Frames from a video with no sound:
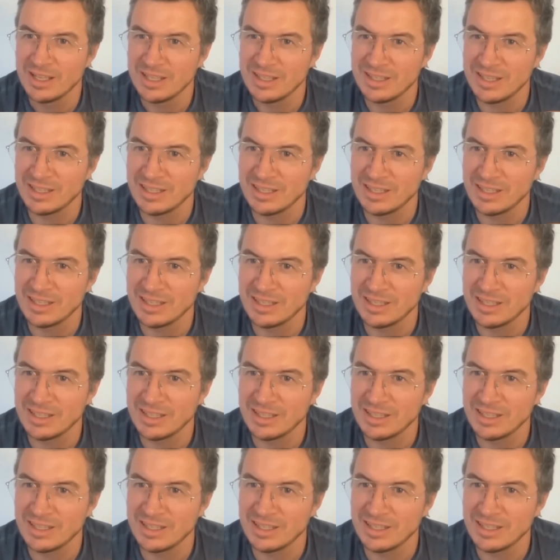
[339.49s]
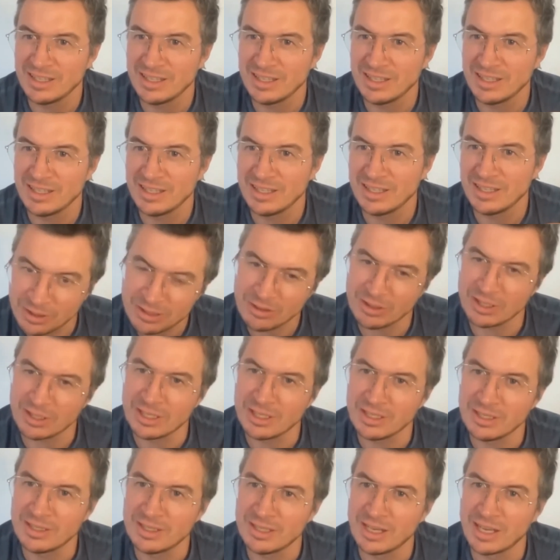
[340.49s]
That was
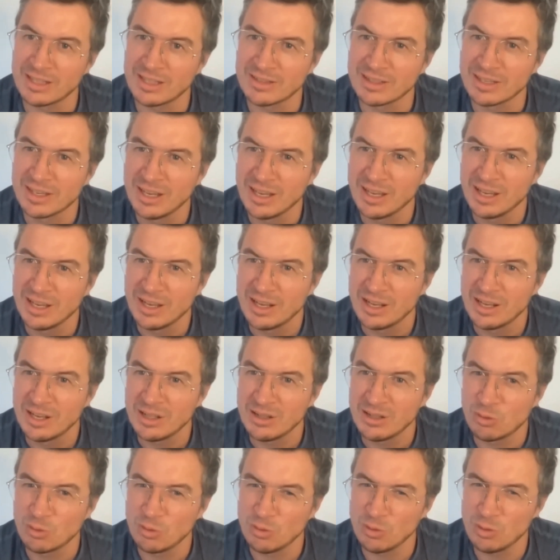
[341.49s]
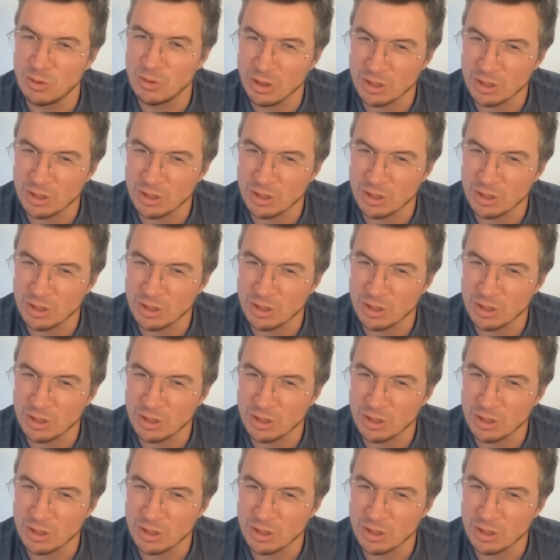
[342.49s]
literally, that